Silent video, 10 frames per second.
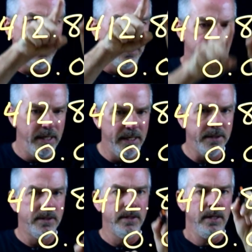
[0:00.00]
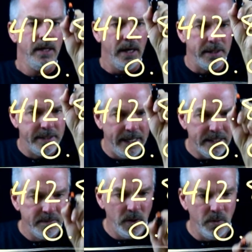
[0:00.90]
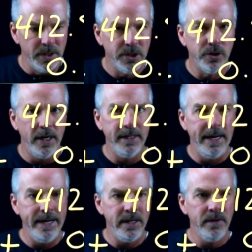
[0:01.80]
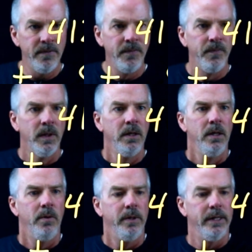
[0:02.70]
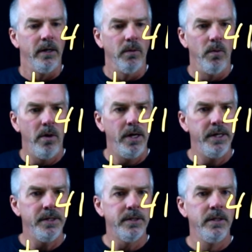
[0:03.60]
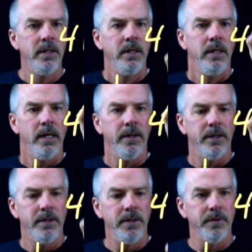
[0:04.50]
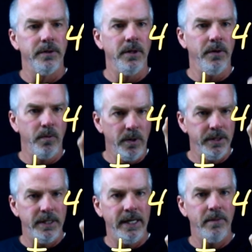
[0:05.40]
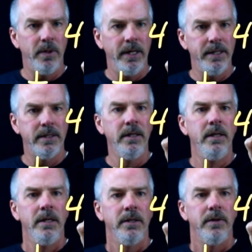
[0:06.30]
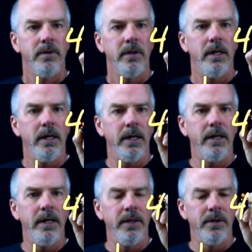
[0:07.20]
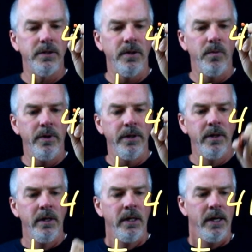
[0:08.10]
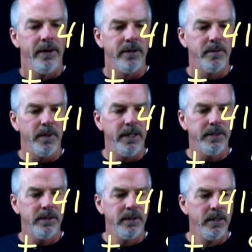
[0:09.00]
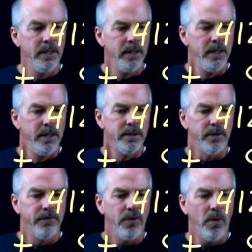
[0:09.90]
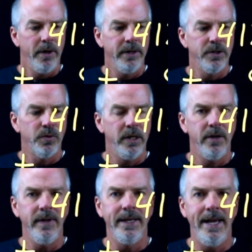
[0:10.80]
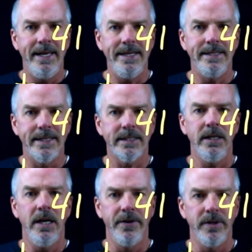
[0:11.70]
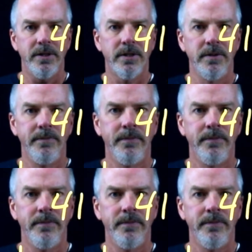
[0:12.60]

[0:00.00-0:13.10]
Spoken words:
our tenths, our decimal went straight down. We did our ones, and there's only one 10 place, and there's only one hundredths place. So 412 and 86 hundredths.